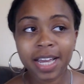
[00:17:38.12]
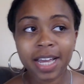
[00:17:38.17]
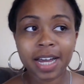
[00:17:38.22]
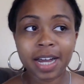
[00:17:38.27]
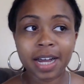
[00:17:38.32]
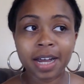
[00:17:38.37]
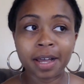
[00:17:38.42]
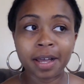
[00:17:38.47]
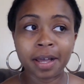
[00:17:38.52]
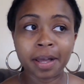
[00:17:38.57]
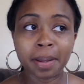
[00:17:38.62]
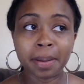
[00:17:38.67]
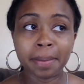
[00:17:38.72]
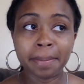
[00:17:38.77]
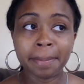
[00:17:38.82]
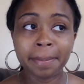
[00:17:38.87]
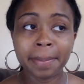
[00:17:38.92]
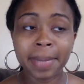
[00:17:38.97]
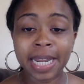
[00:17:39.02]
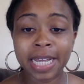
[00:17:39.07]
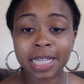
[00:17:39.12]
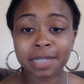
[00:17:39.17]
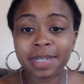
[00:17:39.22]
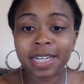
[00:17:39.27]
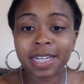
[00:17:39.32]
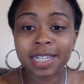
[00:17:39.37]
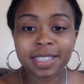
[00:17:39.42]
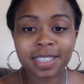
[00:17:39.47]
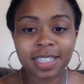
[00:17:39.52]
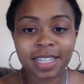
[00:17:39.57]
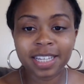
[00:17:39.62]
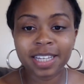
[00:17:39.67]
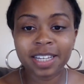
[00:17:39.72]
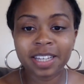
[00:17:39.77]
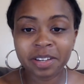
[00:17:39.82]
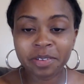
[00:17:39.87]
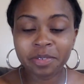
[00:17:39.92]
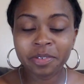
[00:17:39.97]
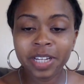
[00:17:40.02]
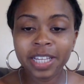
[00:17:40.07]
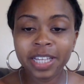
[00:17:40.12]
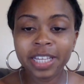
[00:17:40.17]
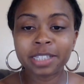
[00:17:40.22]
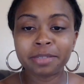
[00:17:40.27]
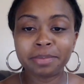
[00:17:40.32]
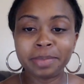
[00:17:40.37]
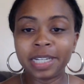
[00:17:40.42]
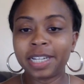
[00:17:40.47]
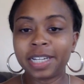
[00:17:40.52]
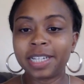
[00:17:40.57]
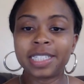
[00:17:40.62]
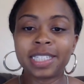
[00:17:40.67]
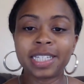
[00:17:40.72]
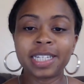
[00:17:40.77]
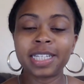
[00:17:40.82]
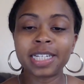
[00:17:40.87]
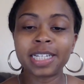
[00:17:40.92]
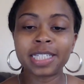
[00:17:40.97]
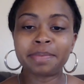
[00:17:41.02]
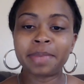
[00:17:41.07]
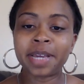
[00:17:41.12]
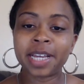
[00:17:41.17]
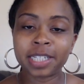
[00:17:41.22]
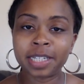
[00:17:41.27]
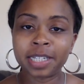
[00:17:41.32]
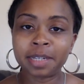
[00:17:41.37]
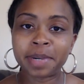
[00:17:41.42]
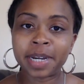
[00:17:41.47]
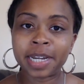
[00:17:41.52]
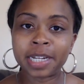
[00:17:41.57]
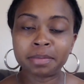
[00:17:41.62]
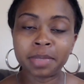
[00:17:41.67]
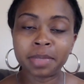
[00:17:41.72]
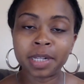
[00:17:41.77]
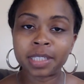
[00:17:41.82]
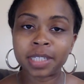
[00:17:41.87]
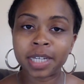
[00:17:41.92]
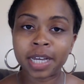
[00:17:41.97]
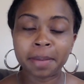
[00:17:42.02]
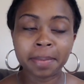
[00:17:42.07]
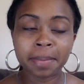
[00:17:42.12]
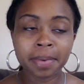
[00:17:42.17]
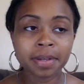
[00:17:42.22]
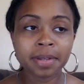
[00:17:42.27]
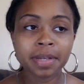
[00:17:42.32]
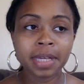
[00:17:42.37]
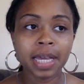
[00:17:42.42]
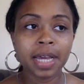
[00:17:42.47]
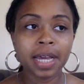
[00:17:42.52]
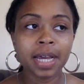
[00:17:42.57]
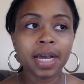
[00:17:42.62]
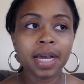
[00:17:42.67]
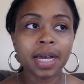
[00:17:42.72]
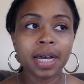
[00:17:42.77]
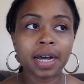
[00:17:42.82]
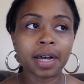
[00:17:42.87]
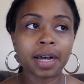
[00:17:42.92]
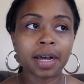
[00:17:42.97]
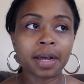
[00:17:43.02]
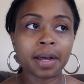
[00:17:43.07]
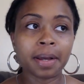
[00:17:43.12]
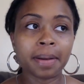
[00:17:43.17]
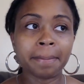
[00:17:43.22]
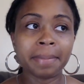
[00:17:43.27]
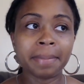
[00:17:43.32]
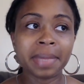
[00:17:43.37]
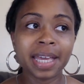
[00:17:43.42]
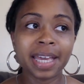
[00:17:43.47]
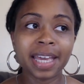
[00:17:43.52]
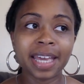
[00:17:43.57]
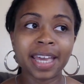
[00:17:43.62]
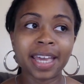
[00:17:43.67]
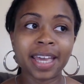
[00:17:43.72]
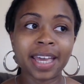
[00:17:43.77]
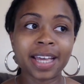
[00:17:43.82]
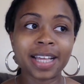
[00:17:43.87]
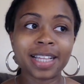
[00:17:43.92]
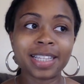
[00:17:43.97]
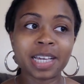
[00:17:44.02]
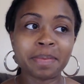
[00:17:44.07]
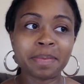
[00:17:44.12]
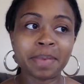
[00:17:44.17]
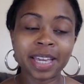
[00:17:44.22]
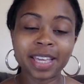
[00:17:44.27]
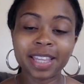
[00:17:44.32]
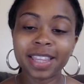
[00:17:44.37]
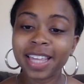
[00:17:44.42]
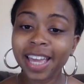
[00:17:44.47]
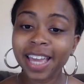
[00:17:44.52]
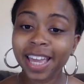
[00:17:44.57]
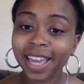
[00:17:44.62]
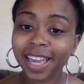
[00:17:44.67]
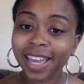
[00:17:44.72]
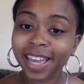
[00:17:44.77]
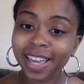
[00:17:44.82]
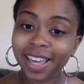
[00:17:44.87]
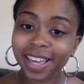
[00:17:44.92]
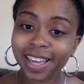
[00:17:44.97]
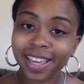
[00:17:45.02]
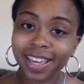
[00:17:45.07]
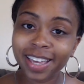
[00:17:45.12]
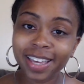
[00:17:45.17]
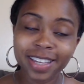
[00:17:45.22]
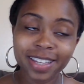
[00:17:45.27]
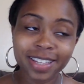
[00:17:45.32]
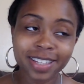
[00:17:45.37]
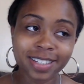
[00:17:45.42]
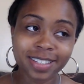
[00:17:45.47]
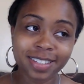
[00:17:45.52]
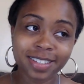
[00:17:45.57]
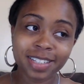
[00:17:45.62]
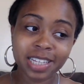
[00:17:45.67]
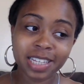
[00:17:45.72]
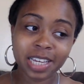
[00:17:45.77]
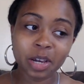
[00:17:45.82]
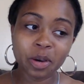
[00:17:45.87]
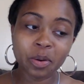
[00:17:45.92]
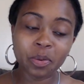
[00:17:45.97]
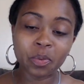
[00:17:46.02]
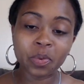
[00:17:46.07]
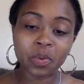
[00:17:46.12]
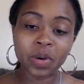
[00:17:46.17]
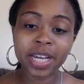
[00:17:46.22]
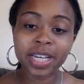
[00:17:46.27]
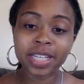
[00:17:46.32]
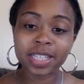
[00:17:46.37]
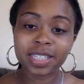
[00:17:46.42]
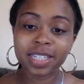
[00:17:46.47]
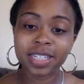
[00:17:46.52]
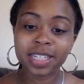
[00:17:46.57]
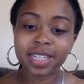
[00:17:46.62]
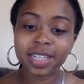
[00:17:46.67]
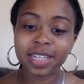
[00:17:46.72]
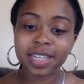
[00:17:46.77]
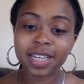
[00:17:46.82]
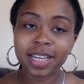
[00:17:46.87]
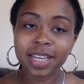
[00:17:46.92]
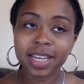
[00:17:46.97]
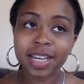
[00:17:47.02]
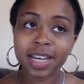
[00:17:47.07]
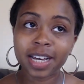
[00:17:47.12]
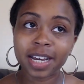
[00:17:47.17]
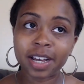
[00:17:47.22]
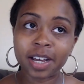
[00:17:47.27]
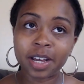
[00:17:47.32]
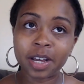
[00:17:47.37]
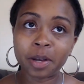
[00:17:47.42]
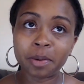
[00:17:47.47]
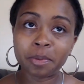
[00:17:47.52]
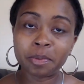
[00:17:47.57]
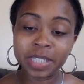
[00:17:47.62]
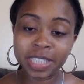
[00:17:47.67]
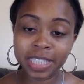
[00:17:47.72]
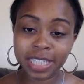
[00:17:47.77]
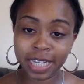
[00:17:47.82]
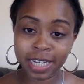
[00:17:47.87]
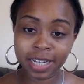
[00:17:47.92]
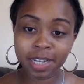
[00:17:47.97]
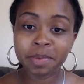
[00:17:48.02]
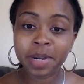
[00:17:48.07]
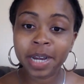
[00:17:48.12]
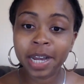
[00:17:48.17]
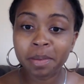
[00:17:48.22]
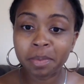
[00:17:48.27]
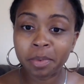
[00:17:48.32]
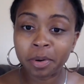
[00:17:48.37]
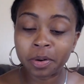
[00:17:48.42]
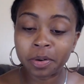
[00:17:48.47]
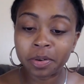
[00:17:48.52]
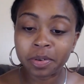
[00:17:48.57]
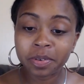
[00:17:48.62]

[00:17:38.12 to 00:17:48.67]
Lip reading: And that's because it really is because it doesn't match anybody's blood type. And that make you think what was said in the Bible,